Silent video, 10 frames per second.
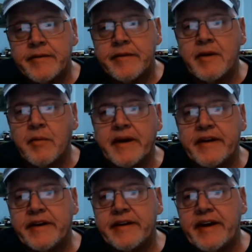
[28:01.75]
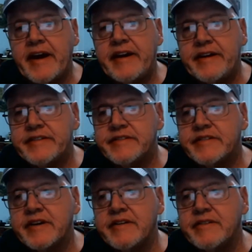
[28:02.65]
Real Wicked Canadians
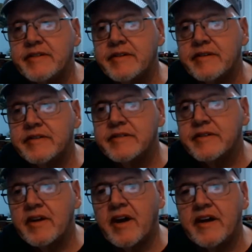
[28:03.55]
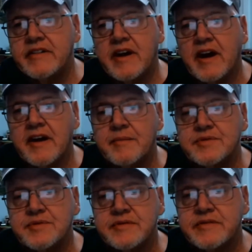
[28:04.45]
too a lot of
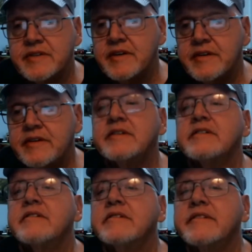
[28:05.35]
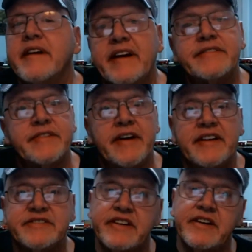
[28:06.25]
times, and
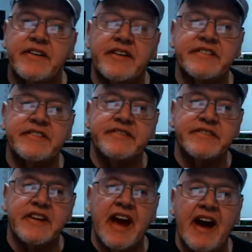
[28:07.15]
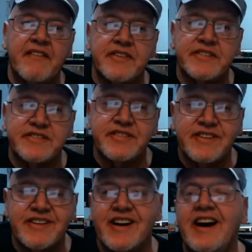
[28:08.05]
I see you on GAFAs.
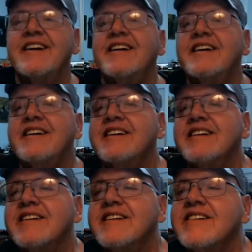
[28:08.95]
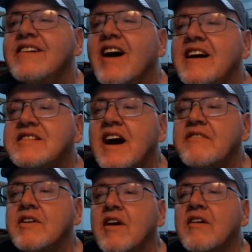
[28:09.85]
You guys
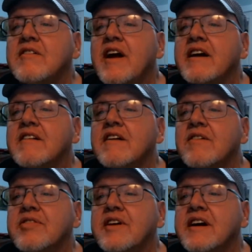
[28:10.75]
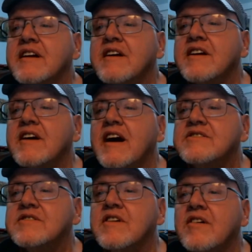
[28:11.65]
have your own like little thing there you
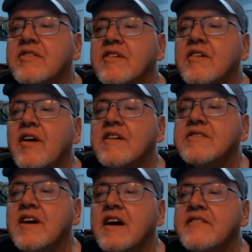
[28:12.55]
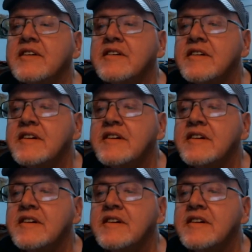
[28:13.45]
guys go through all the time.